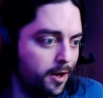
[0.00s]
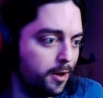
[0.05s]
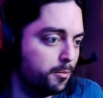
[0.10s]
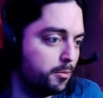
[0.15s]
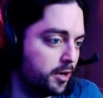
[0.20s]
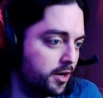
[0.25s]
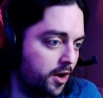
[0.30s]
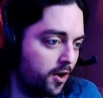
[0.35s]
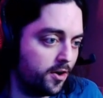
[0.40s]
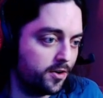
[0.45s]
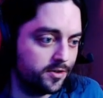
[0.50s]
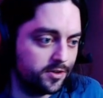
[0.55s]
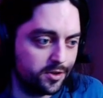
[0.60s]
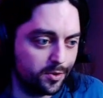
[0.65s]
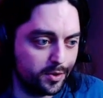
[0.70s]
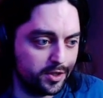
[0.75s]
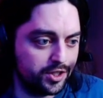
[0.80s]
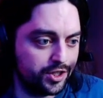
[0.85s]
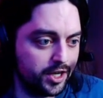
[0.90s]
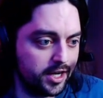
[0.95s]
but also
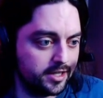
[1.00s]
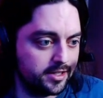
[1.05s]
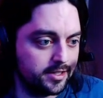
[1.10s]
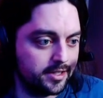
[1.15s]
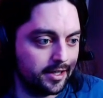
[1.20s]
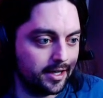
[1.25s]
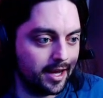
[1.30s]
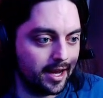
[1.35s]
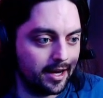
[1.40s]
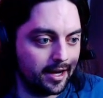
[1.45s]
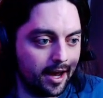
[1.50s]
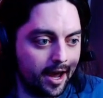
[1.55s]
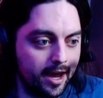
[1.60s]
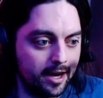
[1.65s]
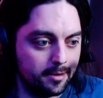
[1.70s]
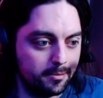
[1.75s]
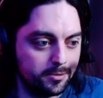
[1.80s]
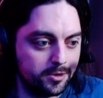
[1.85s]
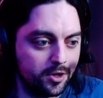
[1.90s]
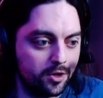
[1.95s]
a chance to gain
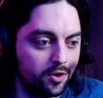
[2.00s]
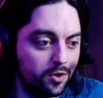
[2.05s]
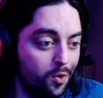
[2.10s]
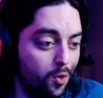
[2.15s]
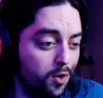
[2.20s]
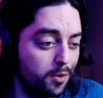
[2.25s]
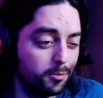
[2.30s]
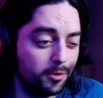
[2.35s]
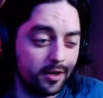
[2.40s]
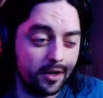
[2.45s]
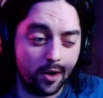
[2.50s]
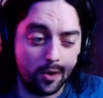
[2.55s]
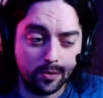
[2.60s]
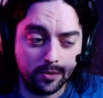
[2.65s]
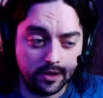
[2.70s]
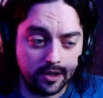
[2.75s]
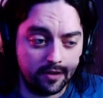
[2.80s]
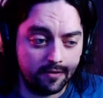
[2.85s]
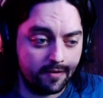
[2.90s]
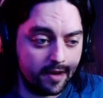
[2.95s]
items normally
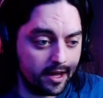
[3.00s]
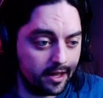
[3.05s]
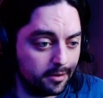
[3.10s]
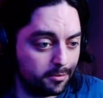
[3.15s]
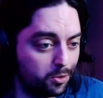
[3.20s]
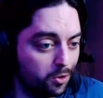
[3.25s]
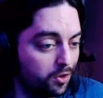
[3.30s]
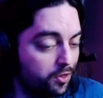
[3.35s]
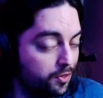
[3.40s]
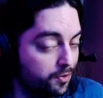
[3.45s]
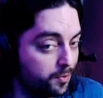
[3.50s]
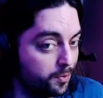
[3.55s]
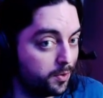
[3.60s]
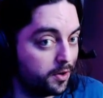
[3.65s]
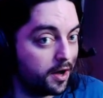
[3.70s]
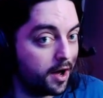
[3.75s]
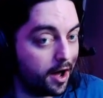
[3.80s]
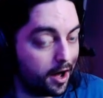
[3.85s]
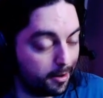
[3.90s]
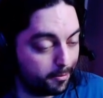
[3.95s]
only available through
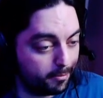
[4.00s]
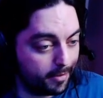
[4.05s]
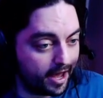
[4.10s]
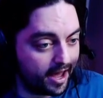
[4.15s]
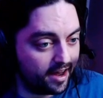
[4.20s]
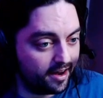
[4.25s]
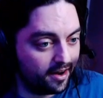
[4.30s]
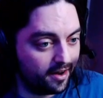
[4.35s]
combat.